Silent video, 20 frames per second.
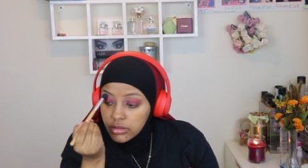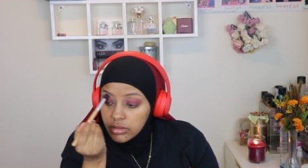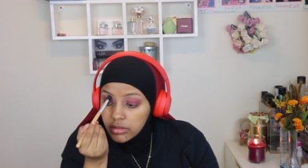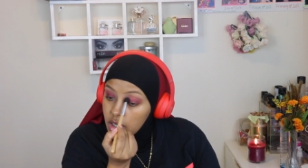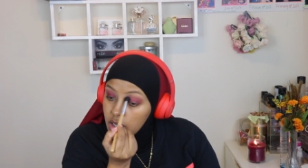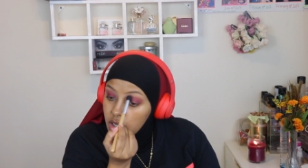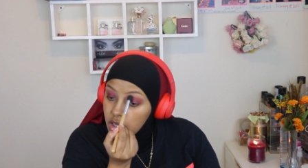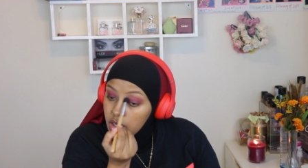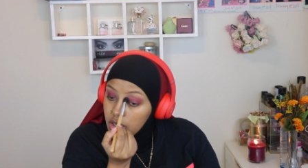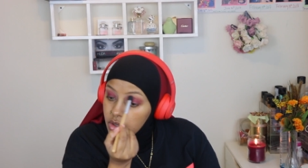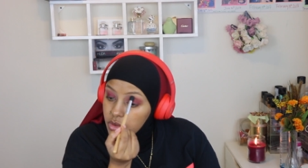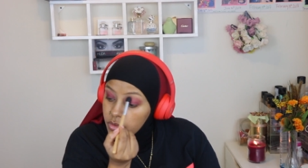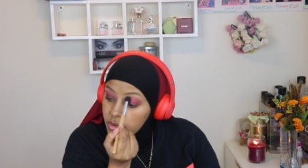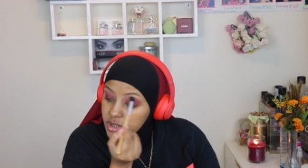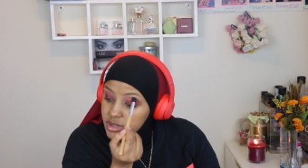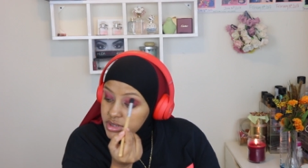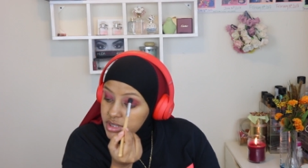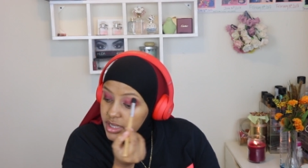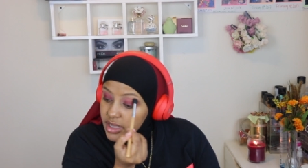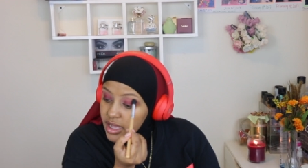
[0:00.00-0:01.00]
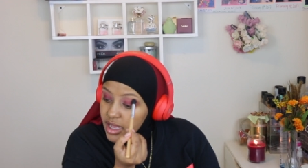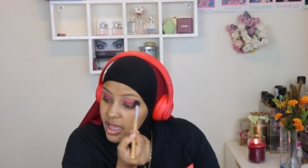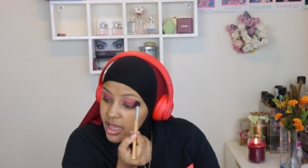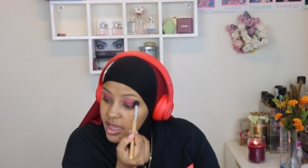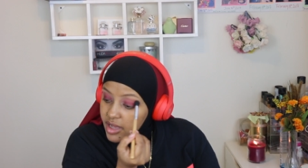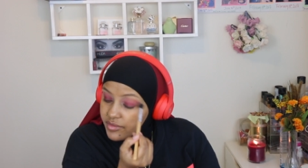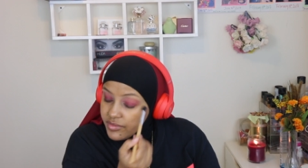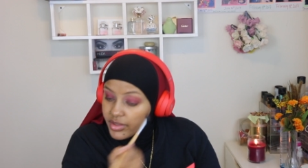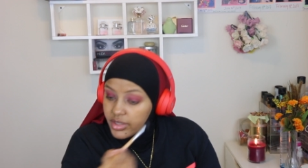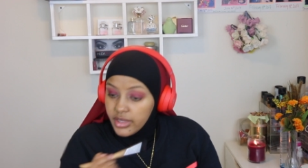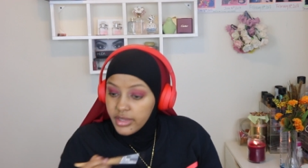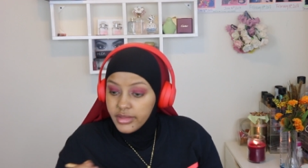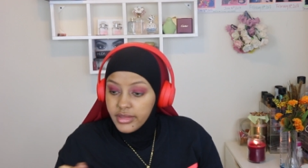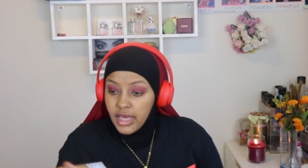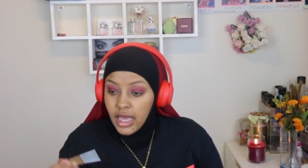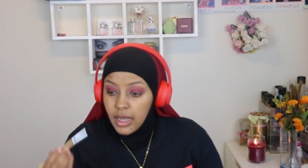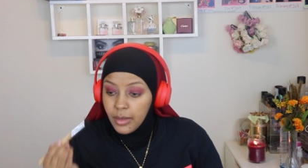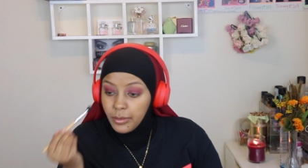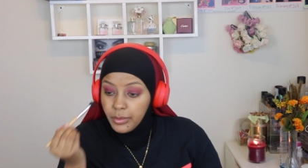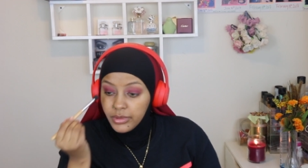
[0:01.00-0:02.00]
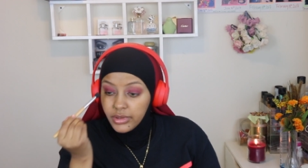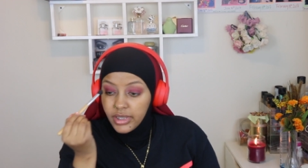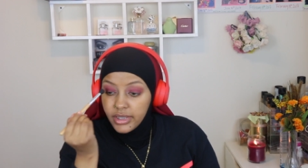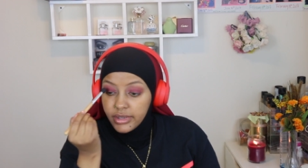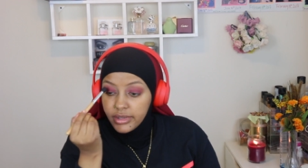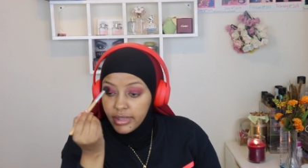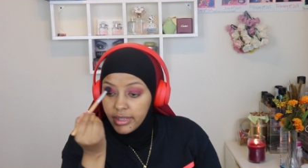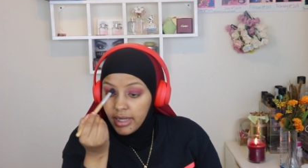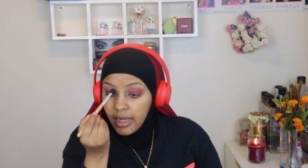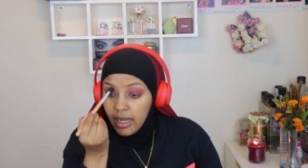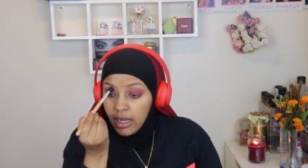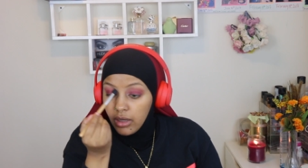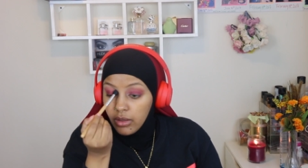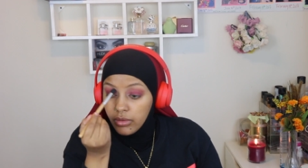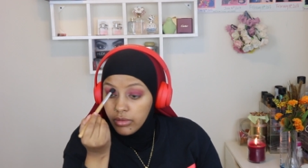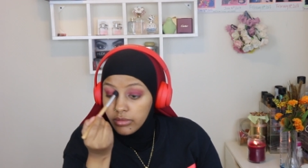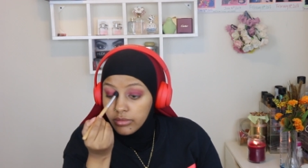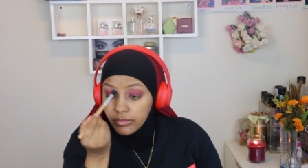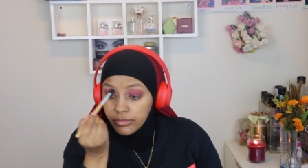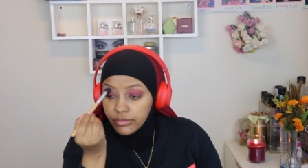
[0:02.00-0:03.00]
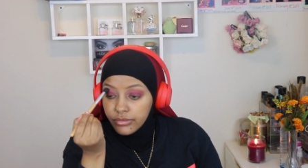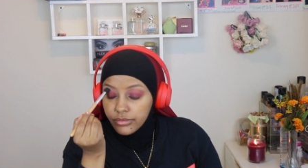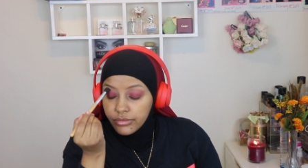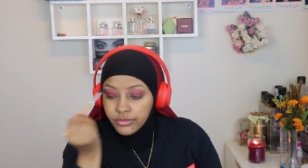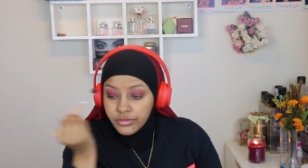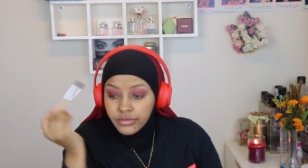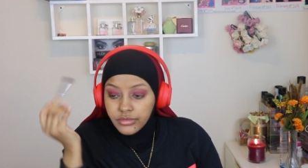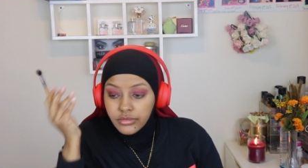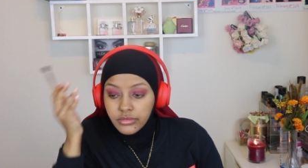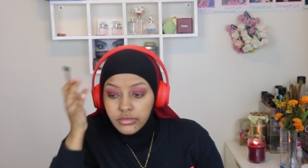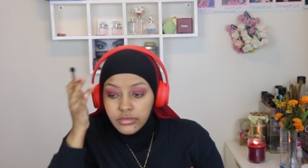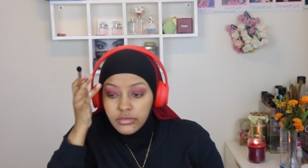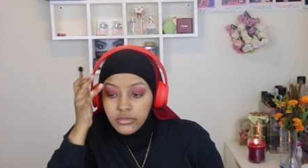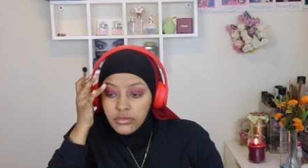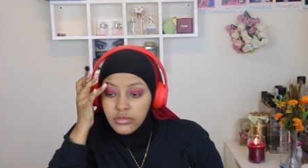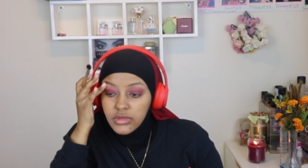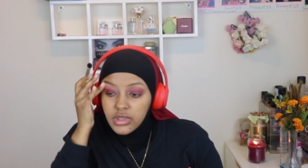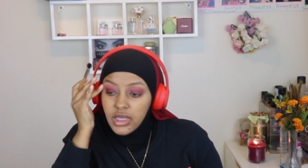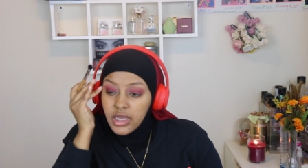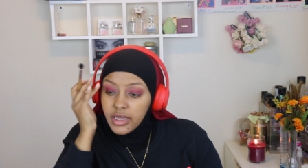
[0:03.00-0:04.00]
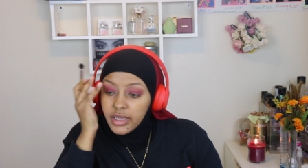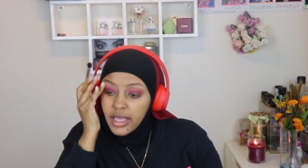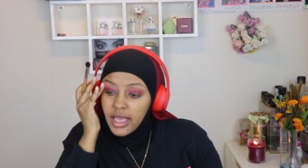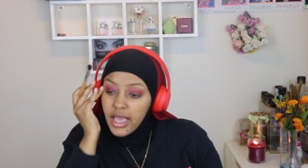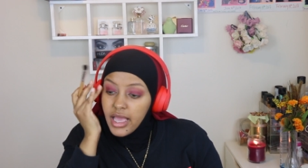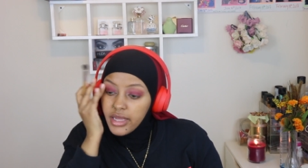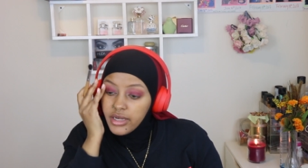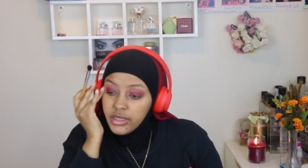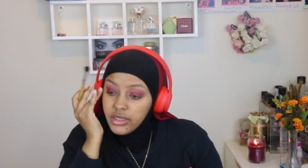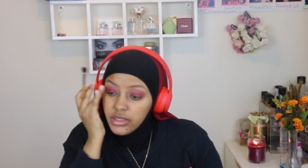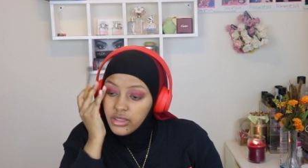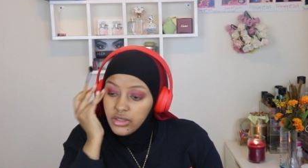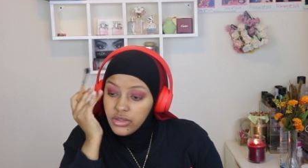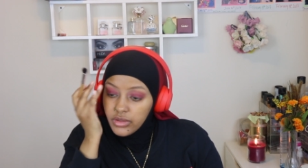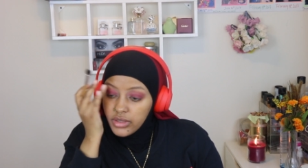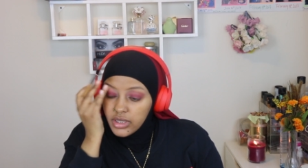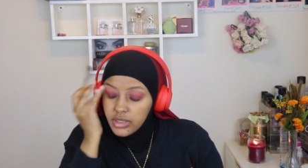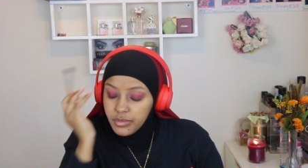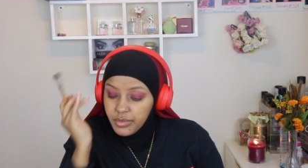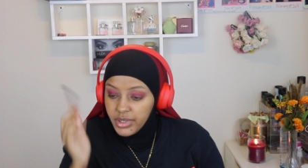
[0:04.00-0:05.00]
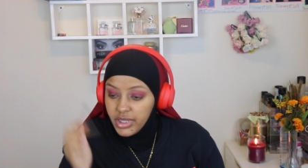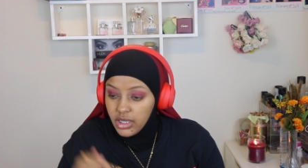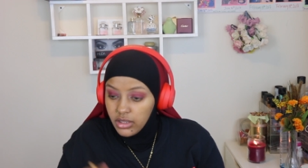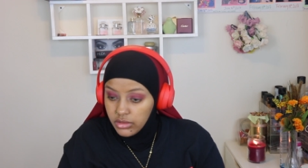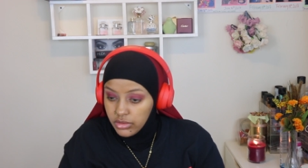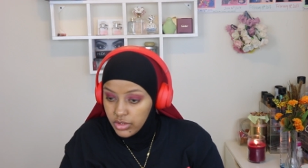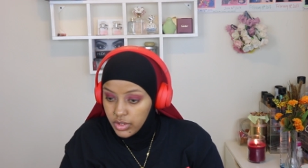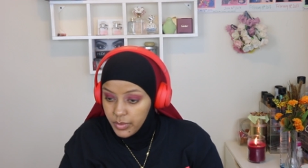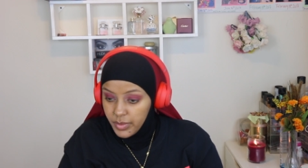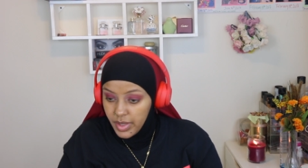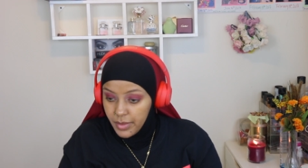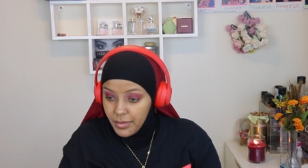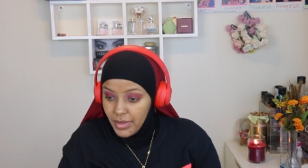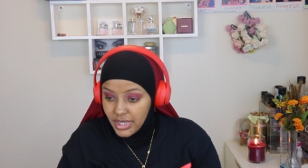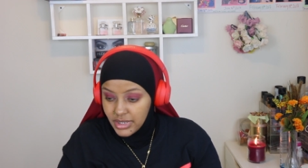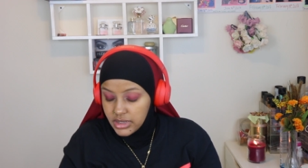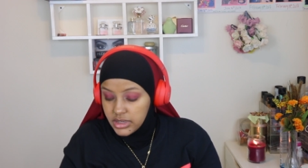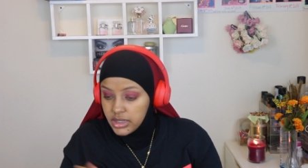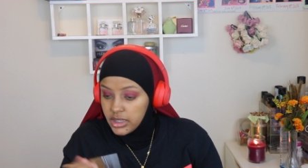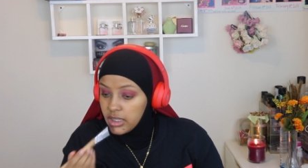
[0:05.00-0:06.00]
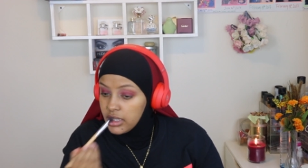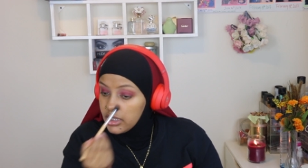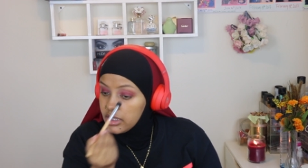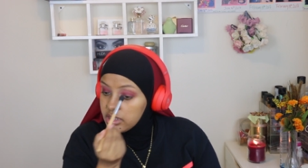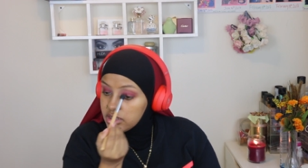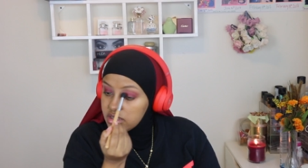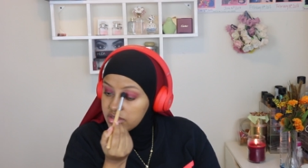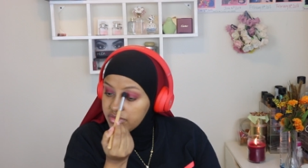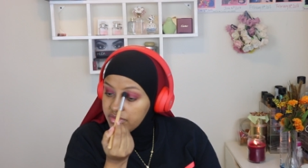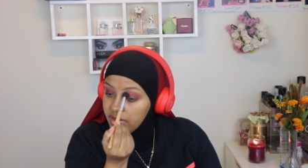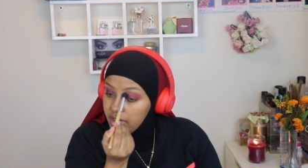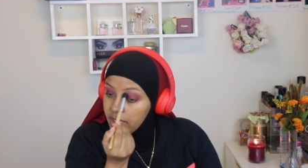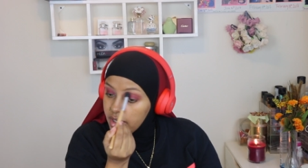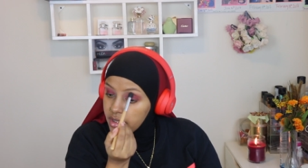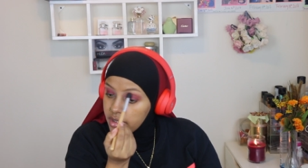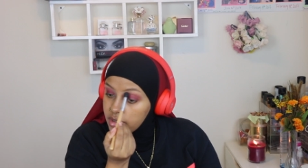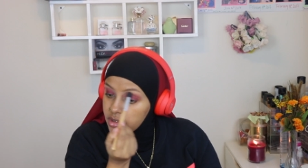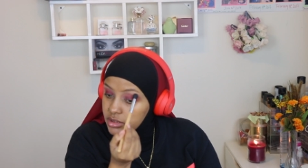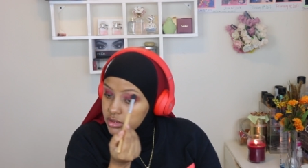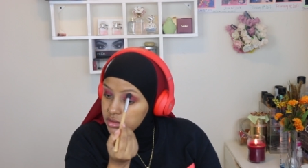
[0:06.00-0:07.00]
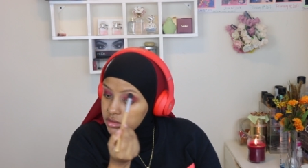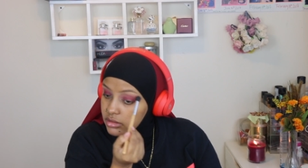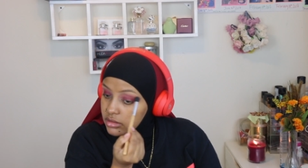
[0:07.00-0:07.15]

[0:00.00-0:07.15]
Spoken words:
Once I have that blended out, again, you can be a little bit messy, it's fine.